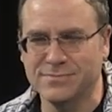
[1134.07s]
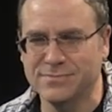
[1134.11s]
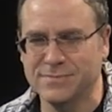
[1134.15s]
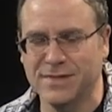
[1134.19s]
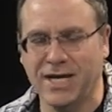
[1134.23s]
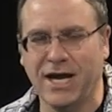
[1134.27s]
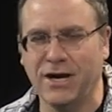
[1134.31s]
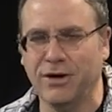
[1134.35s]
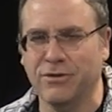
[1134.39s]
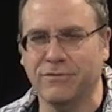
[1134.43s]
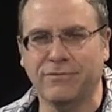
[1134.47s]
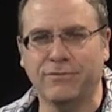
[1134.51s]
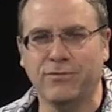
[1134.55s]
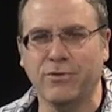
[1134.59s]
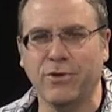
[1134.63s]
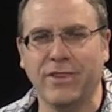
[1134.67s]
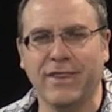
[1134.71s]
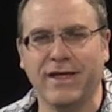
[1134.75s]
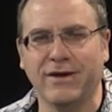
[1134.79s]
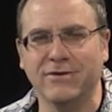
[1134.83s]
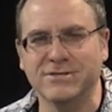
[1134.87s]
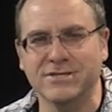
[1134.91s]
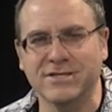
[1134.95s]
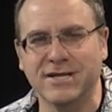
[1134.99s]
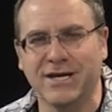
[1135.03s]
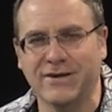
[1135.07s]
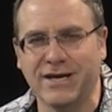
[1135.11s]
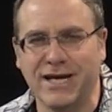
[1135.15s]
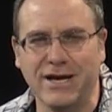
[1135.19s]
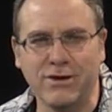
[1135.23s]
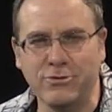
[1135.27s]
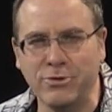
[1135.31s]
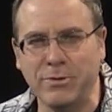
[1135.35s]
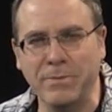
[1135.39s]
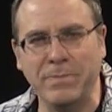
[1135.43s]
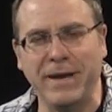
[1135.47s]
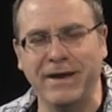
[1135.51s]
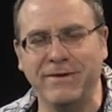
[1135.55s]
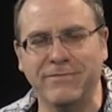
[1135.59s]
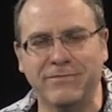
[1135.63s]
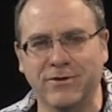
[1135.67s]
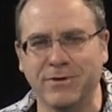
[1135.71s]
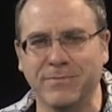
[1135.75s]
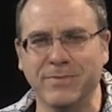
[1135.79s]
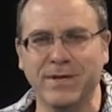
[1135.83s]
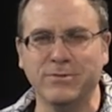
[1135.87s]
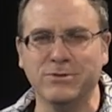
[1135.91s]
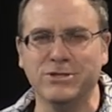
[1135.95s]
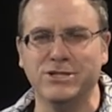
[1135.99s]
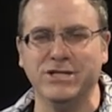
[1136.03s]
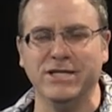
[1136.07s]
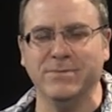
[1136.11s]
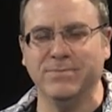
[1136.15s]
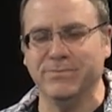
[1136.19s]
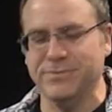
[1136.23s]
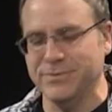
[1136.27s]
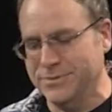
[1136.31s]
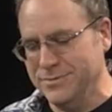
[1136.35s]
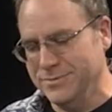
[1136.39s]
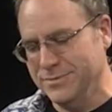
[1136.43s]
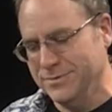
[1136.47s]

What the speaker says: I don't know, $4,000. I don't know what we paid for them. They were cheap.